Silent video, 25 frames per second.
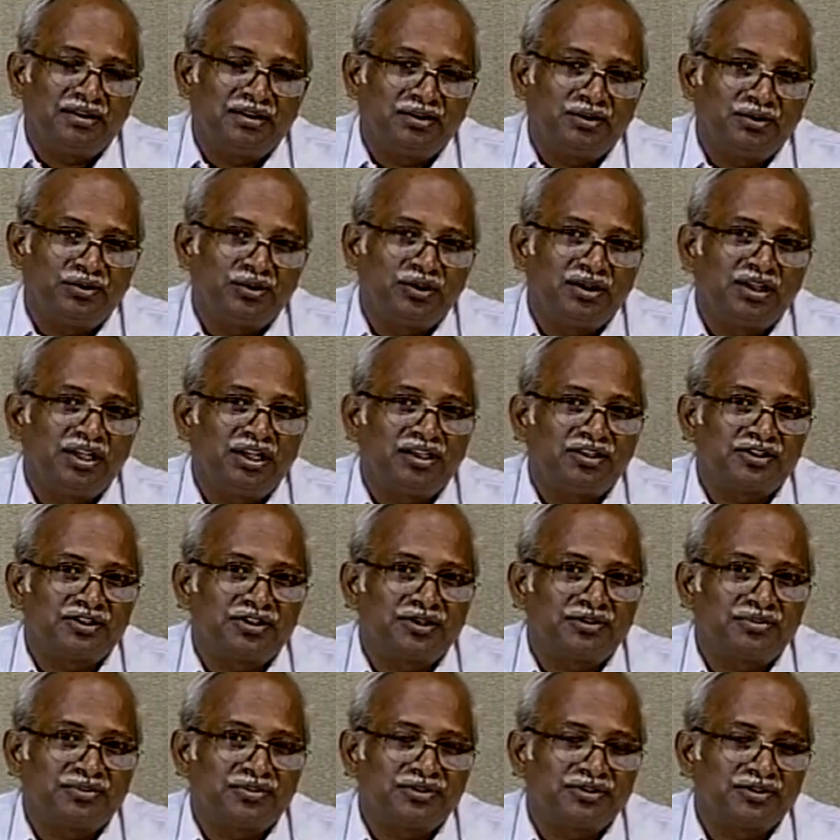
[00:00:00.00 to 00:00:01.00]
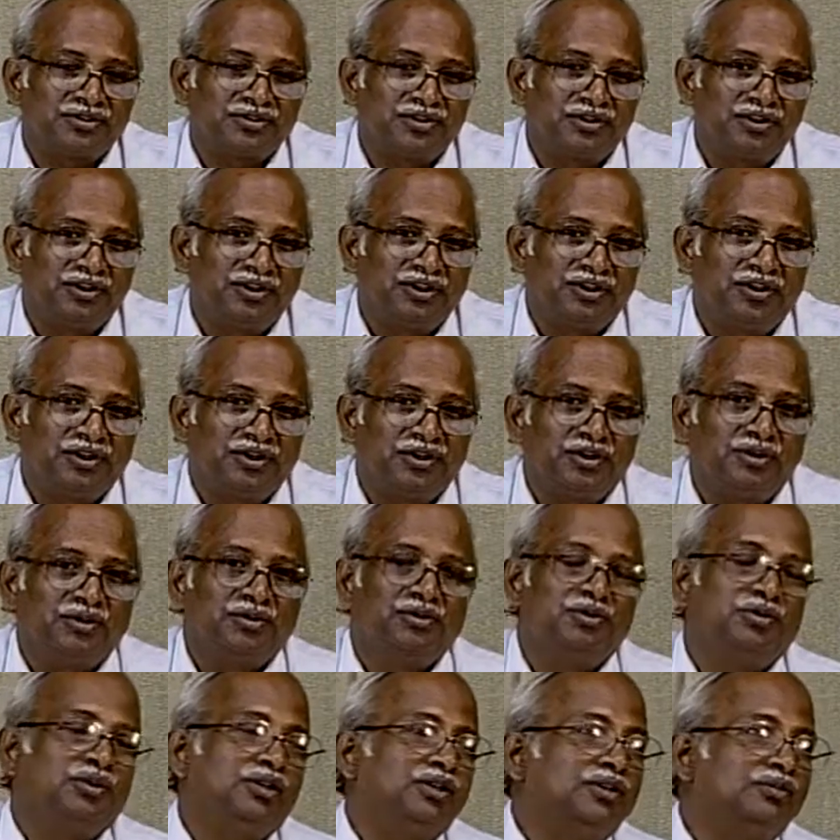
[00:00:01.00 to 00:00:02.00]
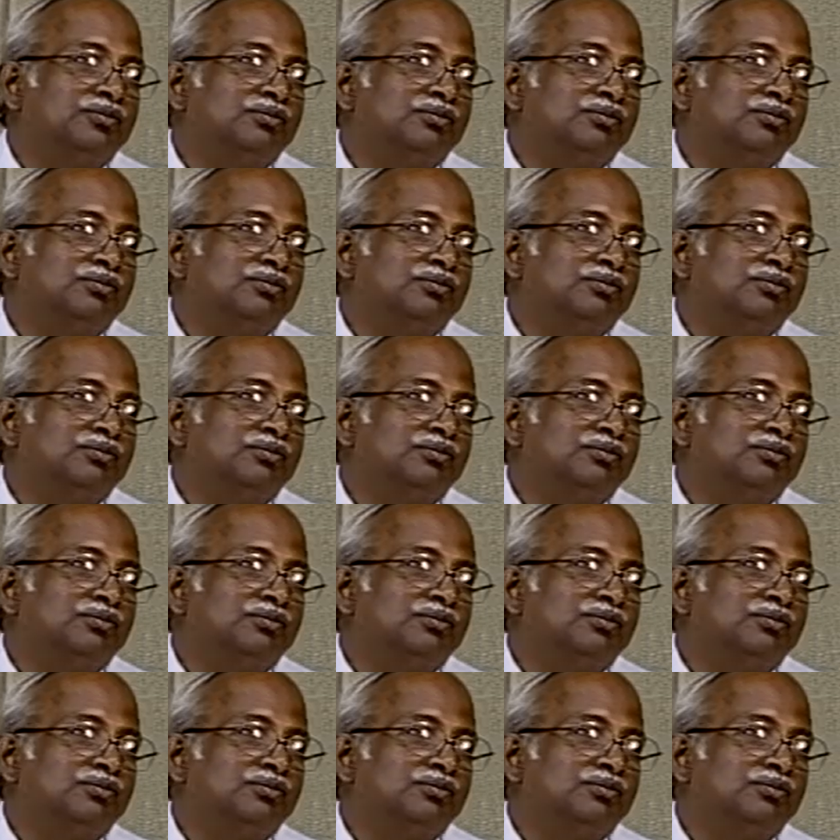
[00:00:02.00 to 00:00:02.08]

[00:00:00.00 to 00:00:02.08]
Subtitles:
twin hull ships going